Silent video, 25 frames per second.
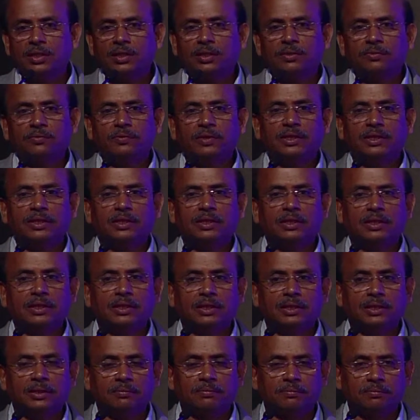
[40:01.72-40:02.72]
with
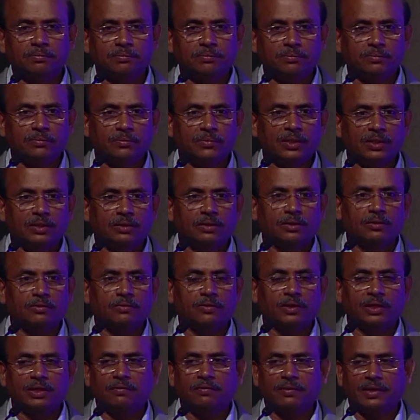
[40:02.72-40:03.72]

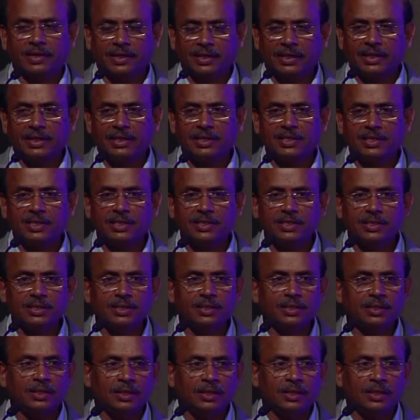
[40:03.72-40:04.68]
for the flutter conditions.